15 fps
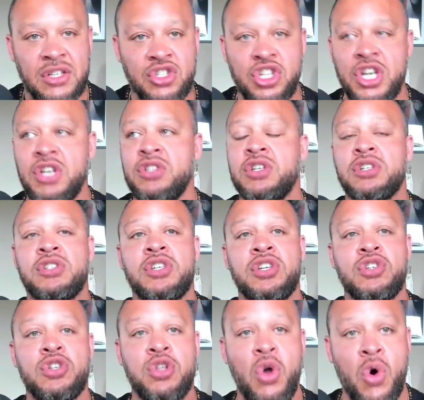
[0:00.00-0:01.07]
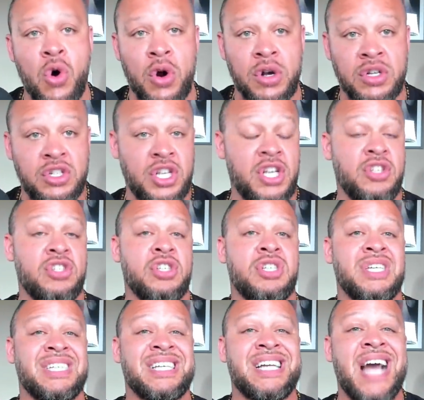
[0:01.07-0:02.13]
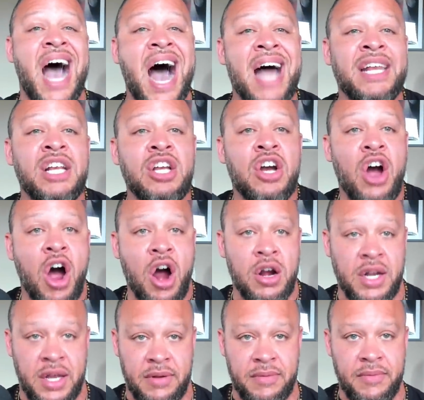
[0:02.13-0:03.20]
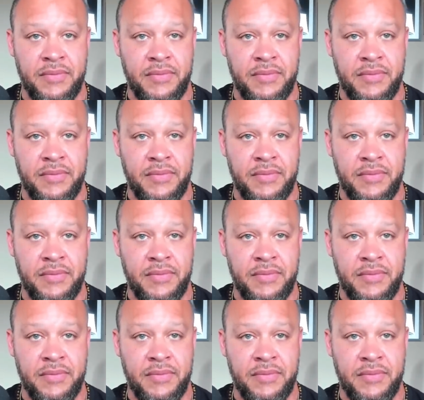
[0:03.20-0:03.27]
Jesus is Lord, Jesus is God incarnate,